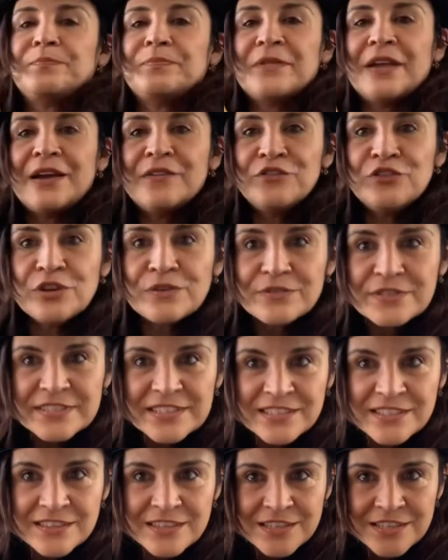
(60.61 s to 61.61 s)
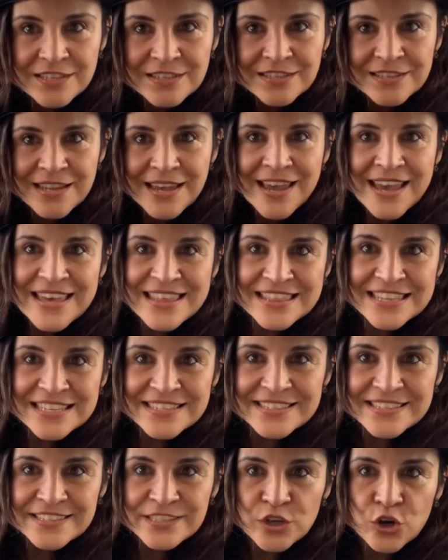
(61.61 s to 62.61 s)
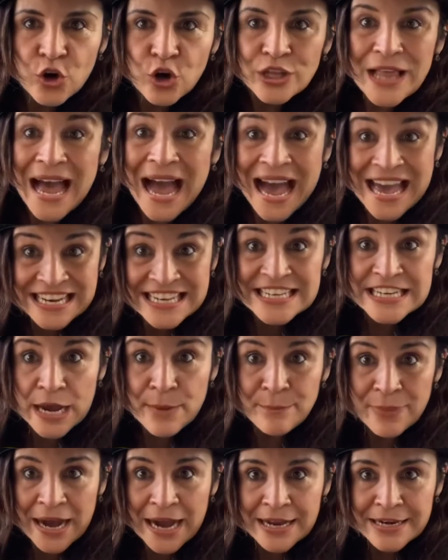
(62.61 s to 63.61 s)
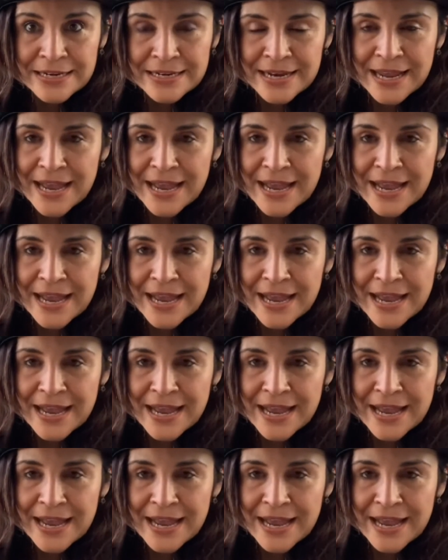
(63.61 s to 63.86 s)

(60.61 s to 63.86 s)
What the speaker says: Have you ever seen this? This is called harina pan.